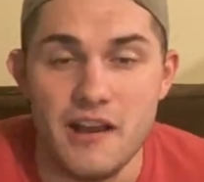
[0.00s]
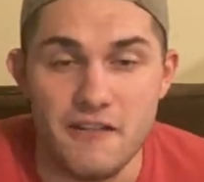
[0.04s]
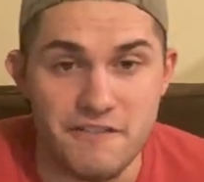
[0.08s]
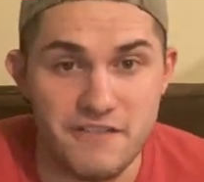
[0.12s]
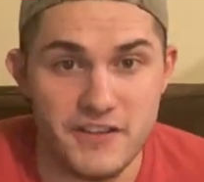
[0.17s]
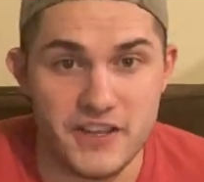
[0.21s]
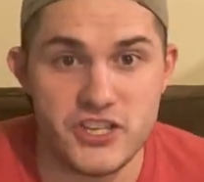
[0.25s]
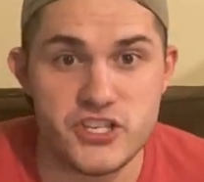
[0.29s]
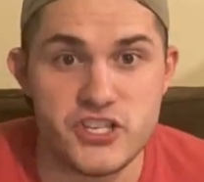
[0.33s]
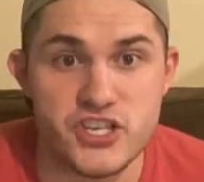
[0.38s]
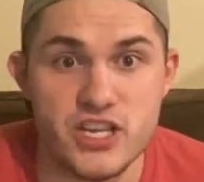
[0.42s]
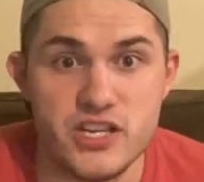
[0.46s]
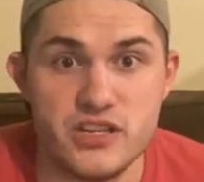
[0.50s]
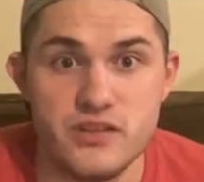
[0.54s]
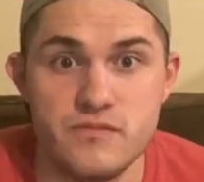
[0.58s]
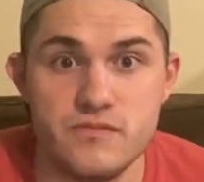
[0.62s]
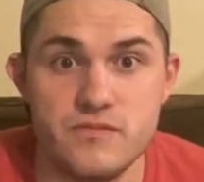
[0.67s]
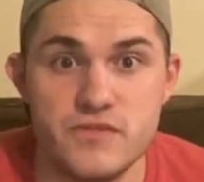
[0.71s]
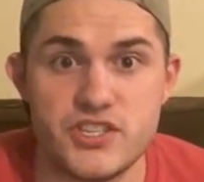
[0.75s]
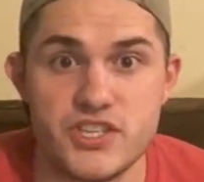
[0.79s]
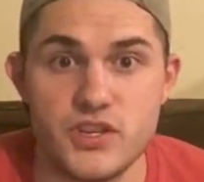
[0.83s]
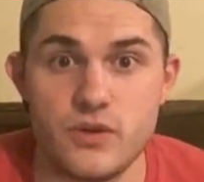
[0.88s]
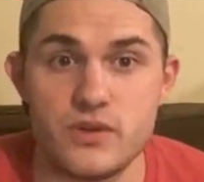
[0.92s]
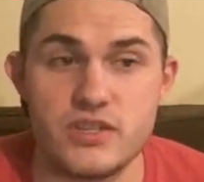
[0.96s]
fiction,
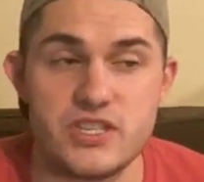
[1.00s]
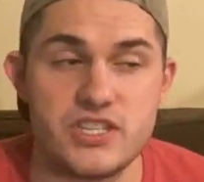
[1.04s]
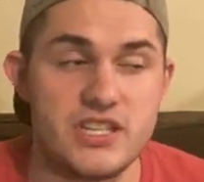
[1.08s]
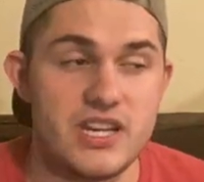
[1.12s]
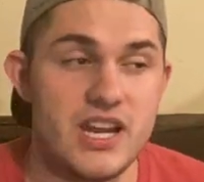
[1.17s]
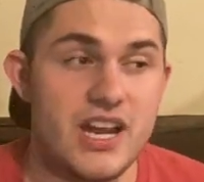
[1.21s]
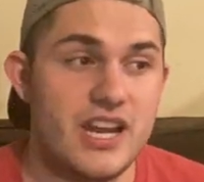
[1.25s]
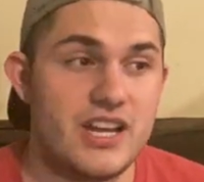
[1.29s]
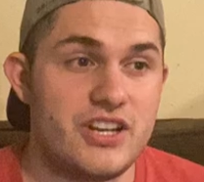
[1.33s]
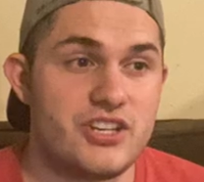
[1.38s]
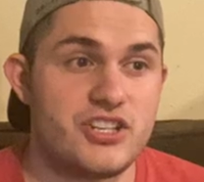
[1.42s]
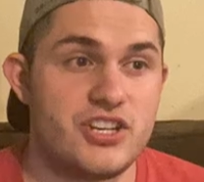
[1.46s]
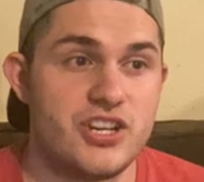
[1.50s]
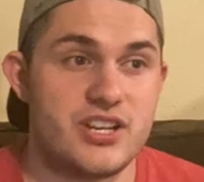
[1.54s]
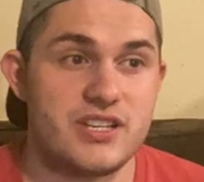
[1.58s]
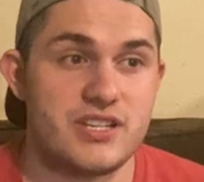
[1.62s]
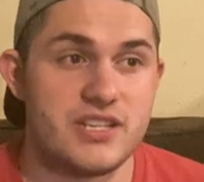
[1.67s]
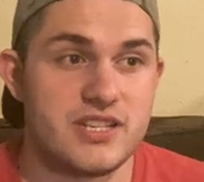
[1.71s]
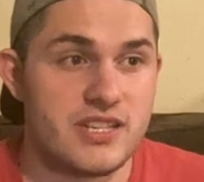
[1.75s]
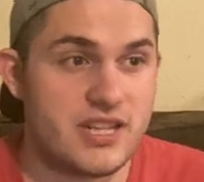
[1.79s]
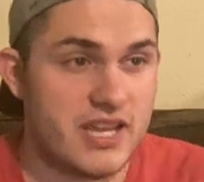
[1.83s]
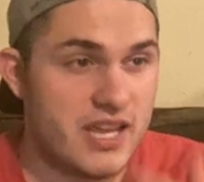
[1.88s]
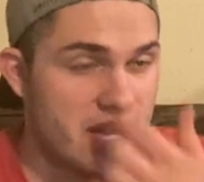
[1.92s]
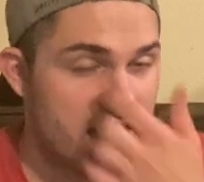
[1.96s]
so it's not
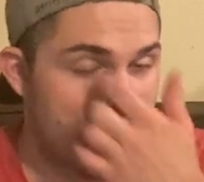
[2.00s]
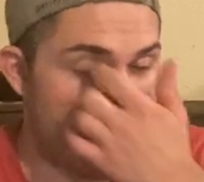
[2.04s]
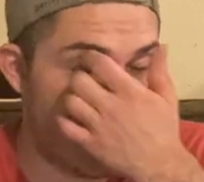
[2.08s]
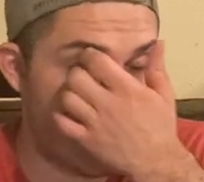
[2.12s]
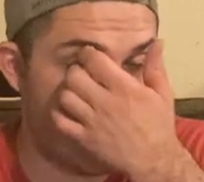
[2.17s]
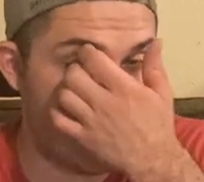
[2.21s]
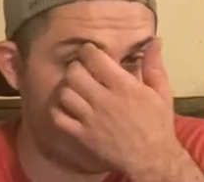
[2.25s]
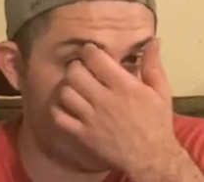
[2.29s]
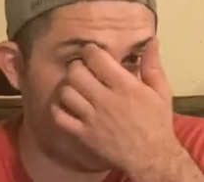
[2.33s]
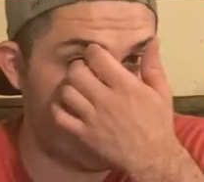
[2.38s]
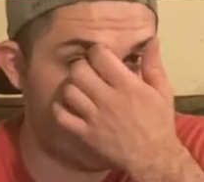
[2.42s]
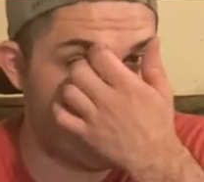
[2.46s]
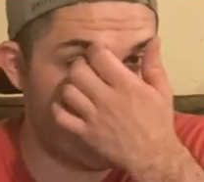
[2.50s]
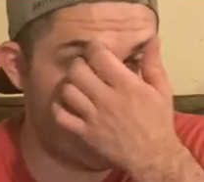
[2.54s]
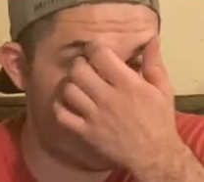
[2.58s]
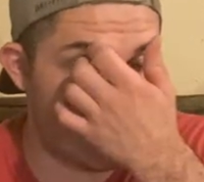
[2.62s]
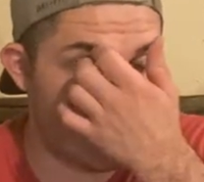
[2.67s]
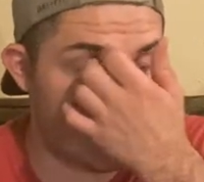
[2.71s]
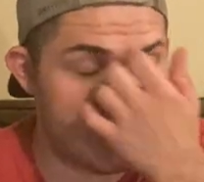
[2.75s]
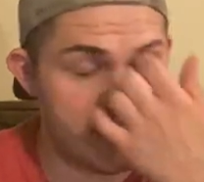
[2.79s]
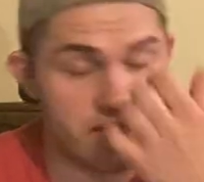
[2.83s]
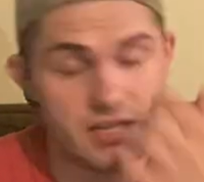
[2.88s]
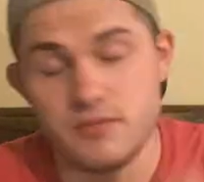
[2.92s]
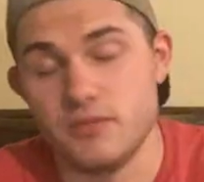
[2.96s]
just a
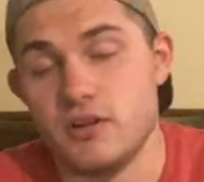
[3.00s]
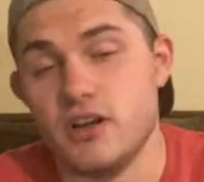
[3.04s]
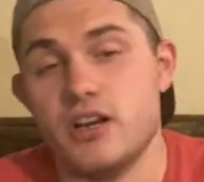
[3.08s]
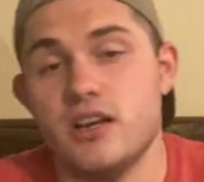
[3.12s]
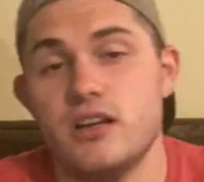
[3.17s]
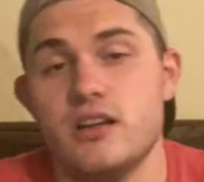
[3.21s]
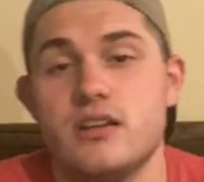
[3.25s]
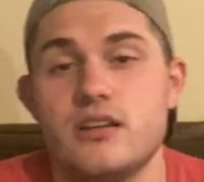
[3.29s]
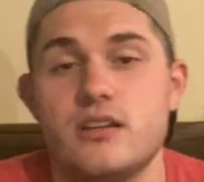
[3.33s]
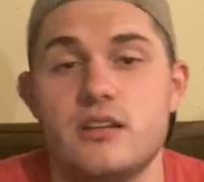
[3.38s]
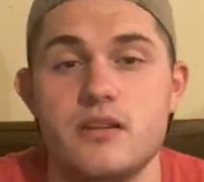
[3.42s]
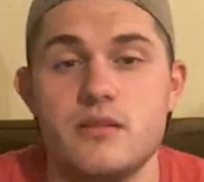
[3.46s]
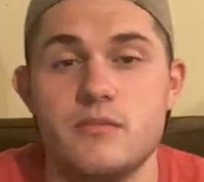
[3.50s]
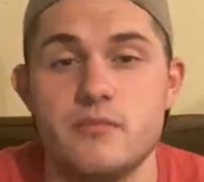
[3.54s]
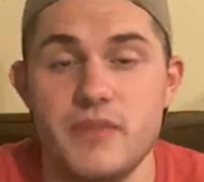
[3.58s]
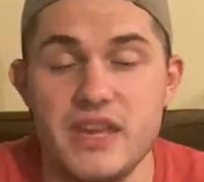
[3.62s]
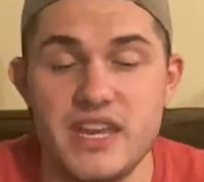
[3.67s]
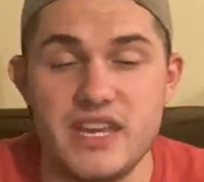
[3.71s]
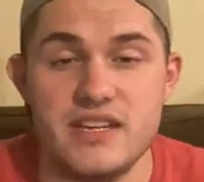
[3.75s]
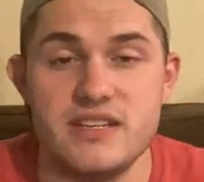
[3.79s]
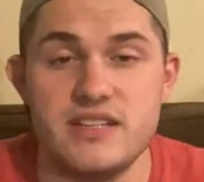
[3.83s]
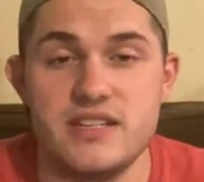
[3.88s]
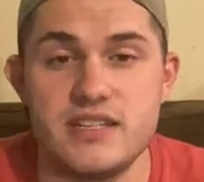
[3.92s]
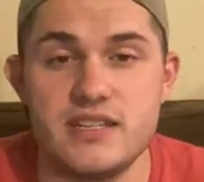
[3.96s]

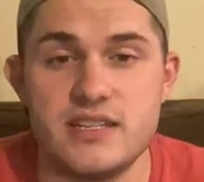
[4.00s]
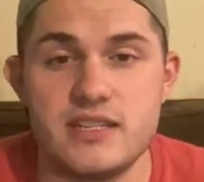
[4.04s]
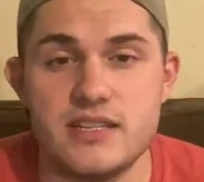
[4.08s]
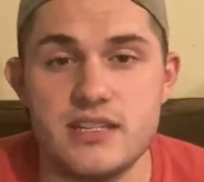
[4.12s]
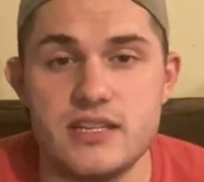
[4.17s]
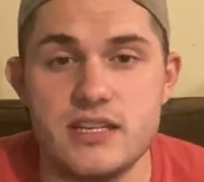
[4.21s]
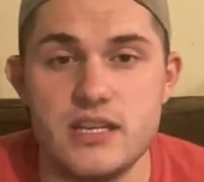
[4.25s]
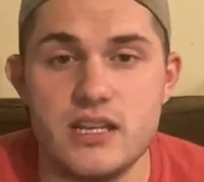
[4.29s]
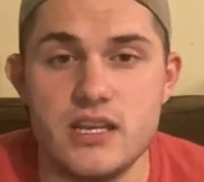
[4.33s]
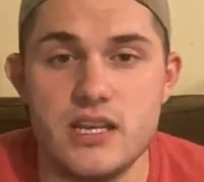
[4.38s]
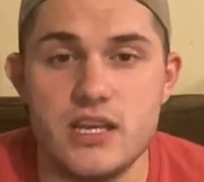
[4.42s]
cinema-based